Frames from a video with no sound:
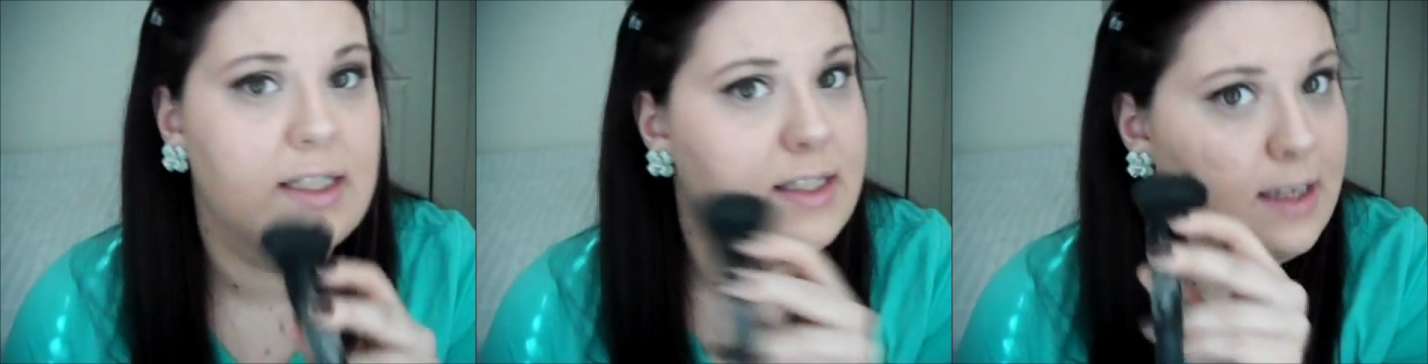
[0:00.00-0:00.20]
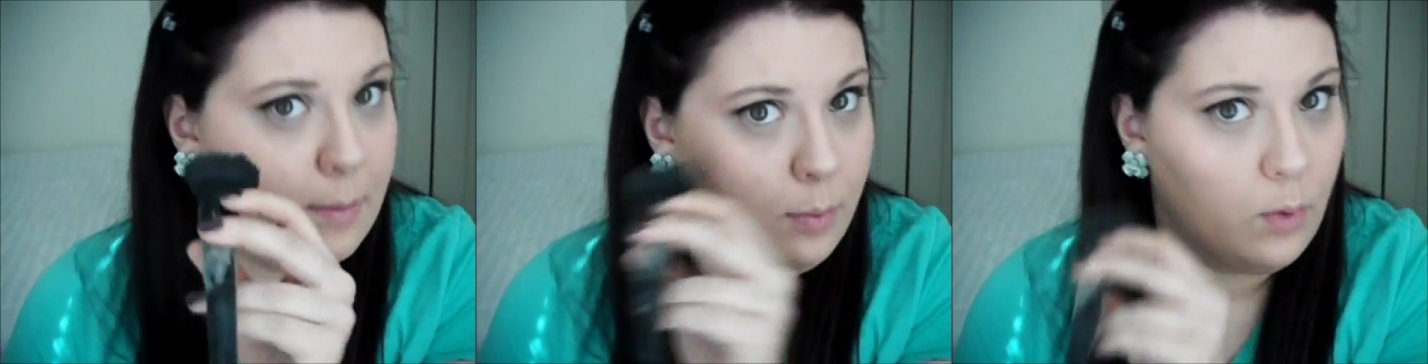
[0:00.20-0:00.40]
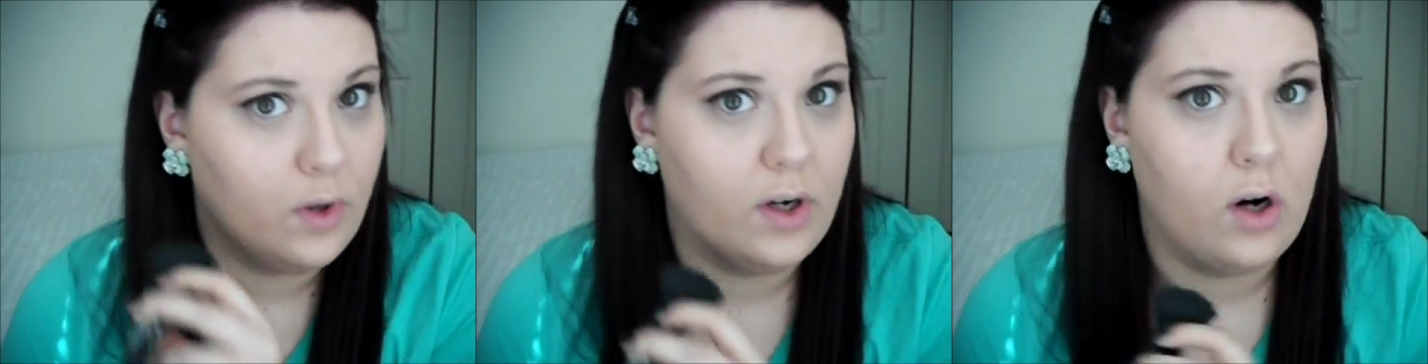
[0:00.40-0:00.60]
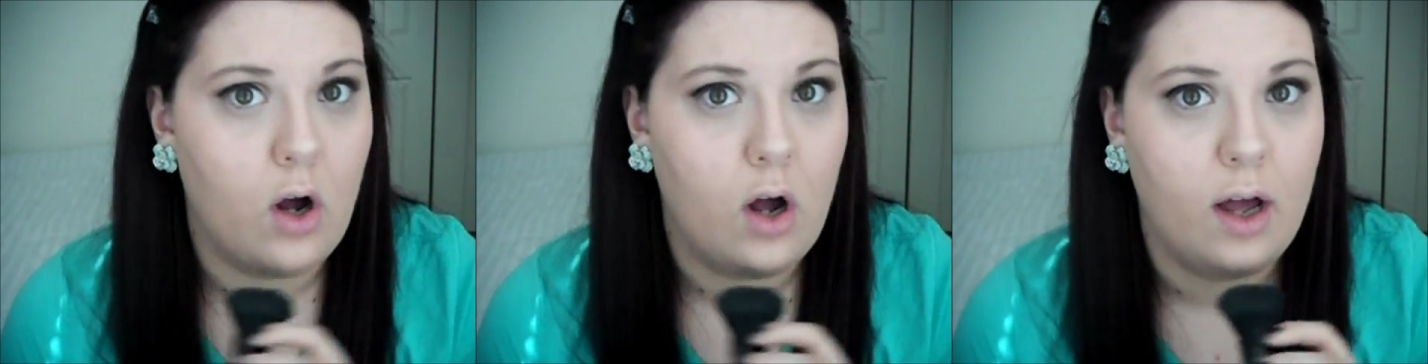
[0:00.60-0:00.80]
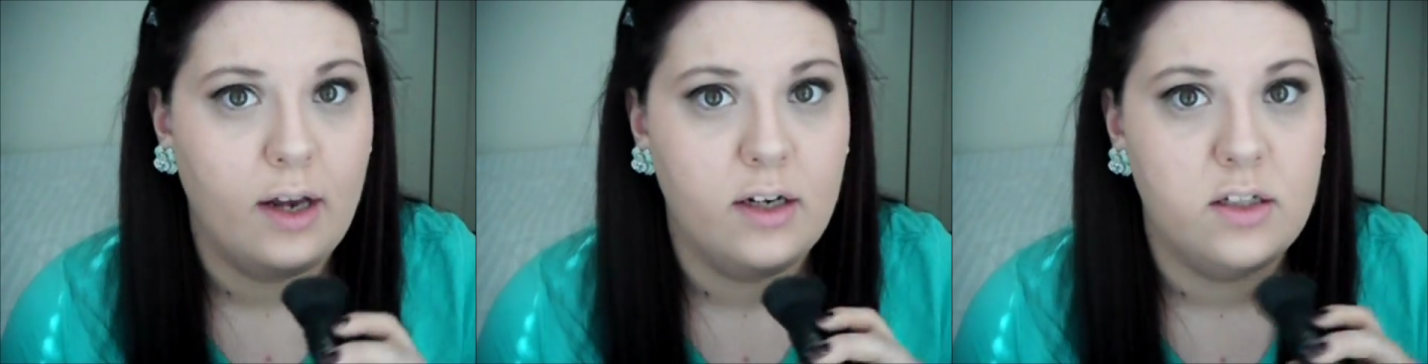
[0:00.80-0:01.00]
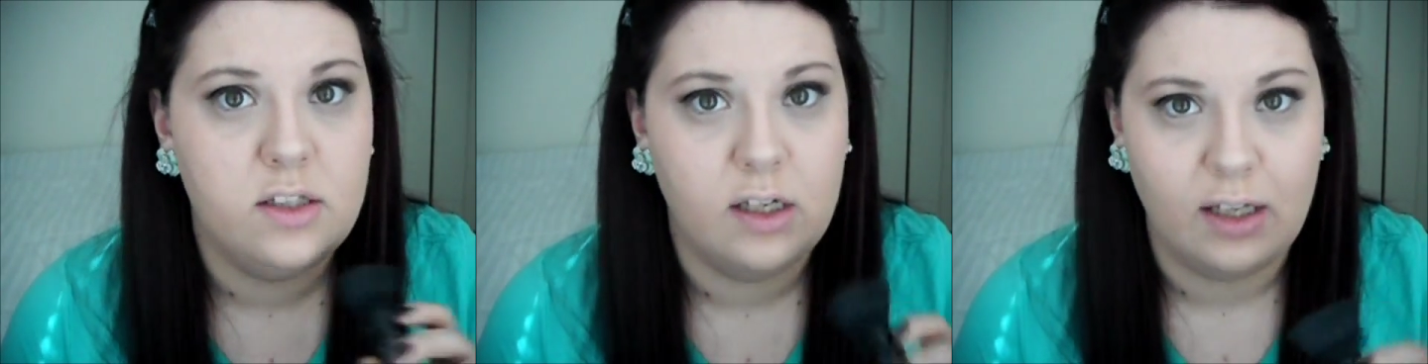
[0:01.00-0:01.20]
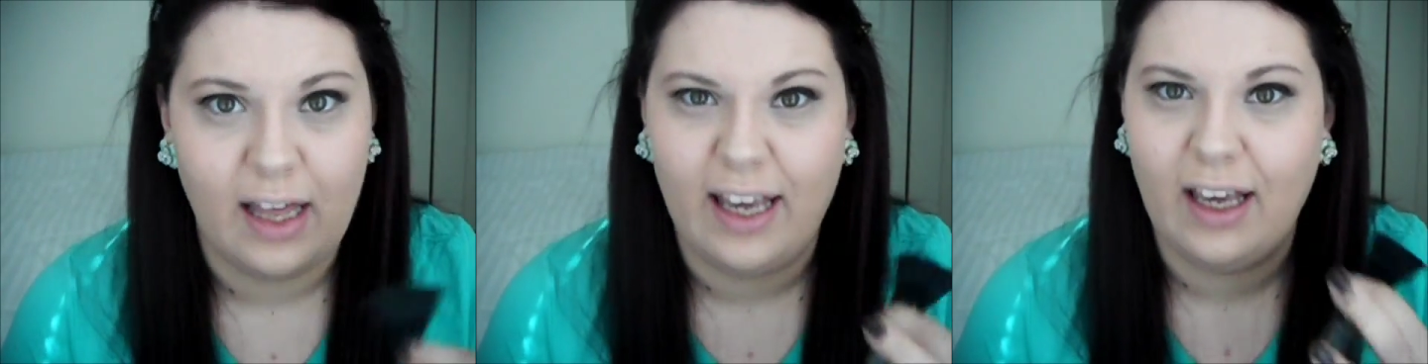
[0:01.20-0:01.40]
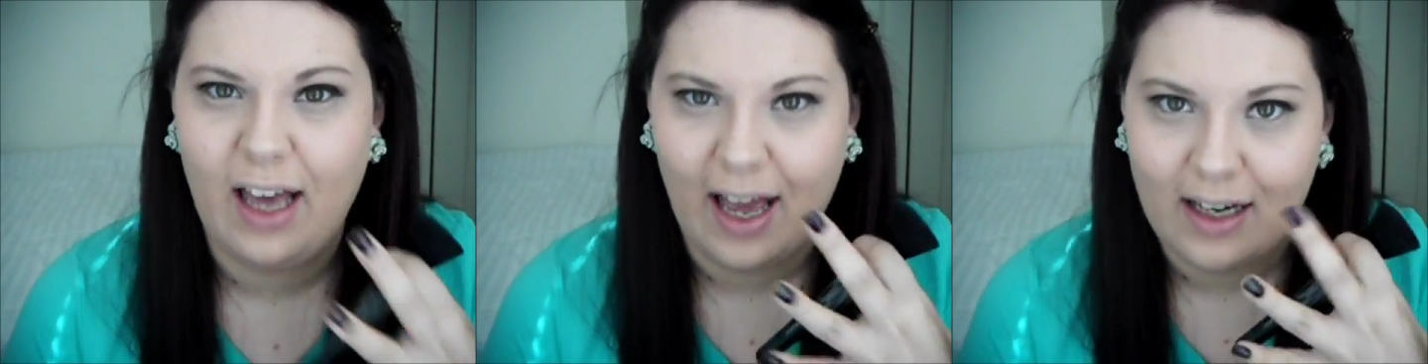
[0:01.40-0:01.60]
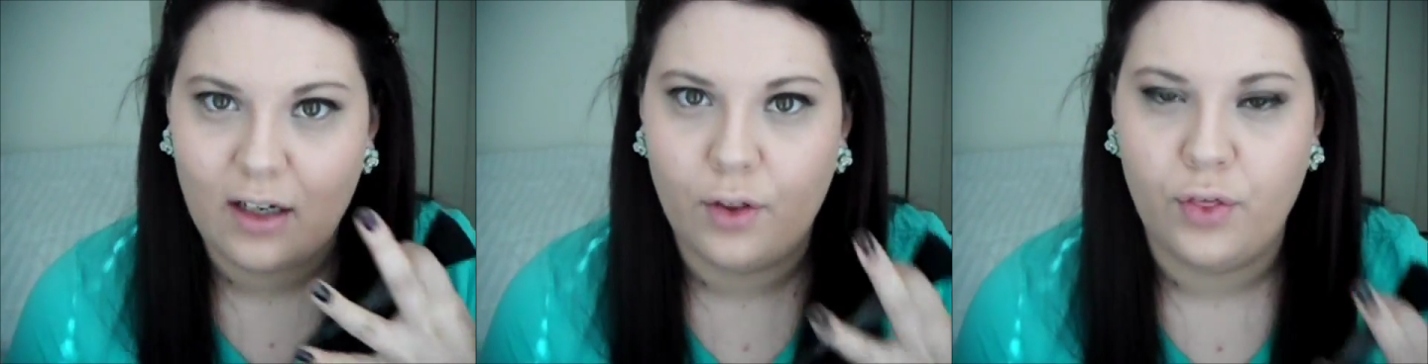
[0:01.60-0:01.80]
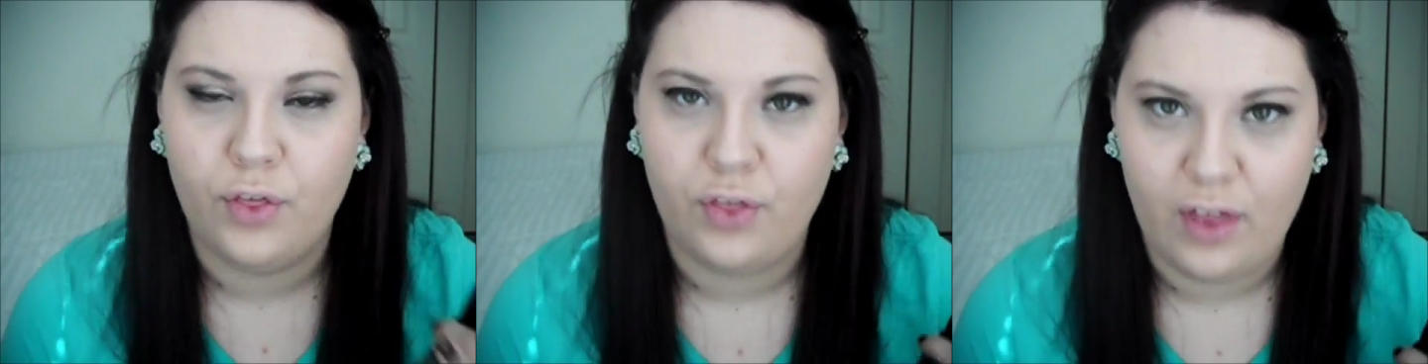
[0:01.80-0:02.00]
stipple it on to like kind of
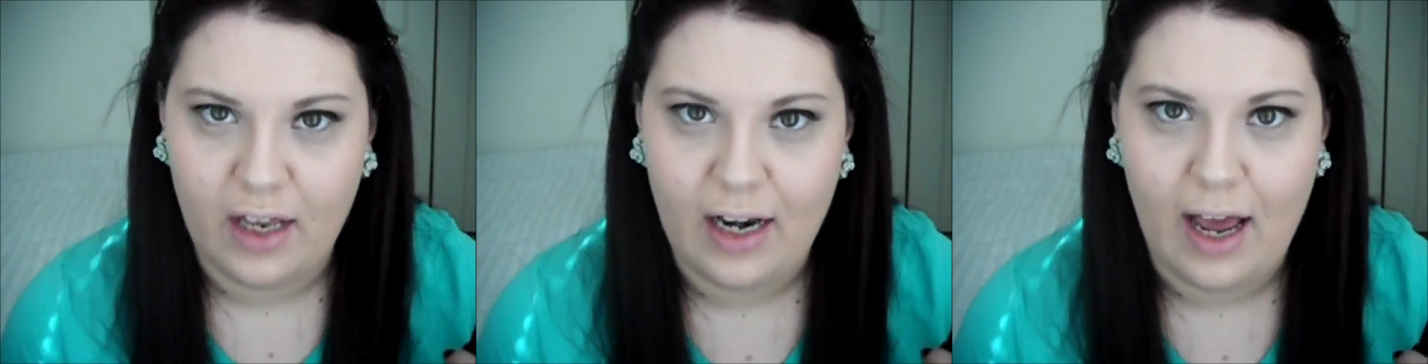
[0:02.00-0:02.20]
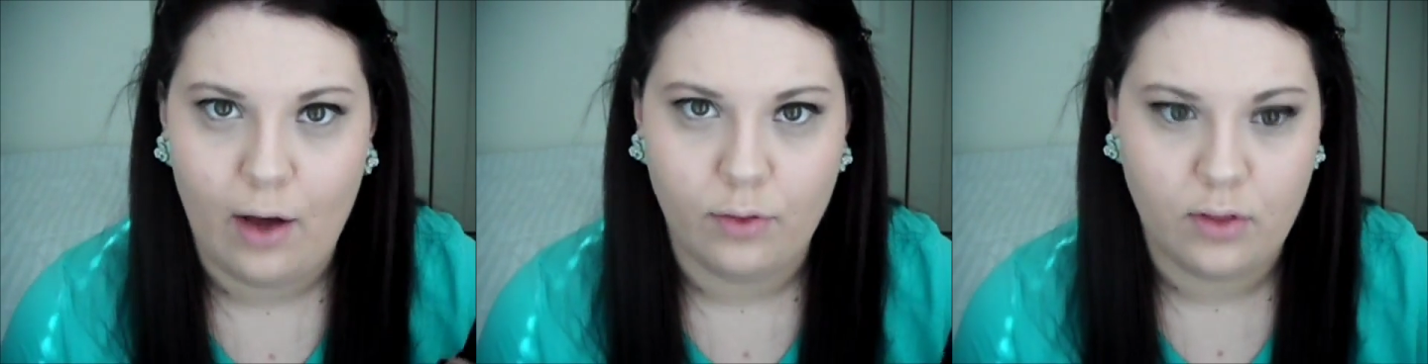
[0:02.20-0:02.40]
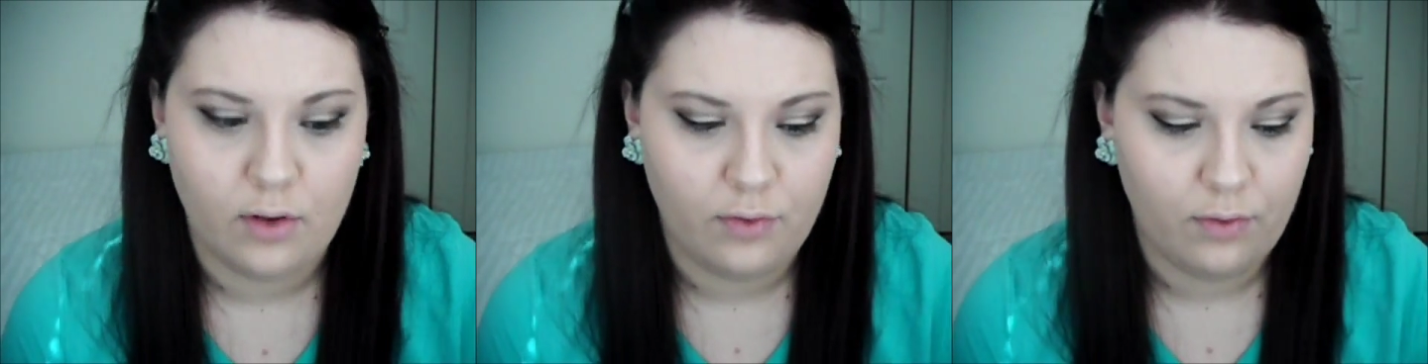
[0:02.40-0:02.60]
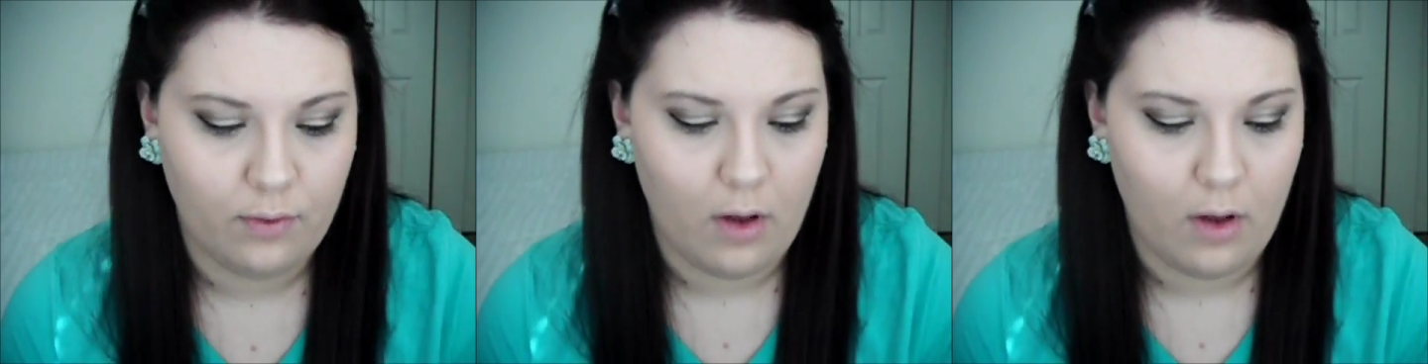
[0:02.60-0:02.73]
thin out the